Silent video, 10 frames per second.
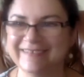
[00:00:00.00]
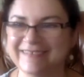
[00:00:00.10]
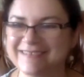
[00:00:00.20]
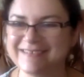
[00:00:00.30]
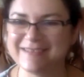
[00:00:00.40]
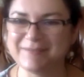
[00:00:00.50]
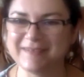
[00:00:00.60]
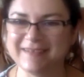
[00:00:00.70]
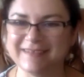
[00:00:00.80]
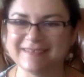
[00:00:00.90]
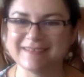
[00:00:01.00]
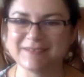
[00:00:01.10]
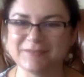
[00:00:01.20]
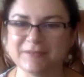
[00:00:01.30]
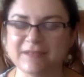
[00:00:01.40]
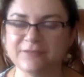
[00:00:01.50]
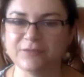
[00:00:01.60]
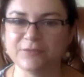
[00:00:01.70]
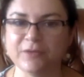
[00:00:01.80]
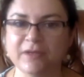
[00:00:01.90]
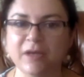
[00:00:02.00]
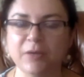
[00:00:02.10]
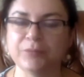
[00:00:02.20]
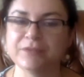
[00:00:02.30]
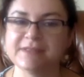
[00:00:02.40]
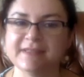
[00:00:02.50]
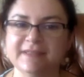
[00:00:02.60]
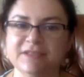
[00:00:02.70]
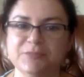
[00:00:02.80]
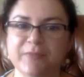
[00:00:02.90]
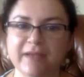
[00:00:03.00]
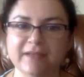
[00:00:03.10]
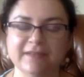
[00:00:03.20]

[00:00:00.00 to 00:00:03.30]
know, something else that would give you a percentage back.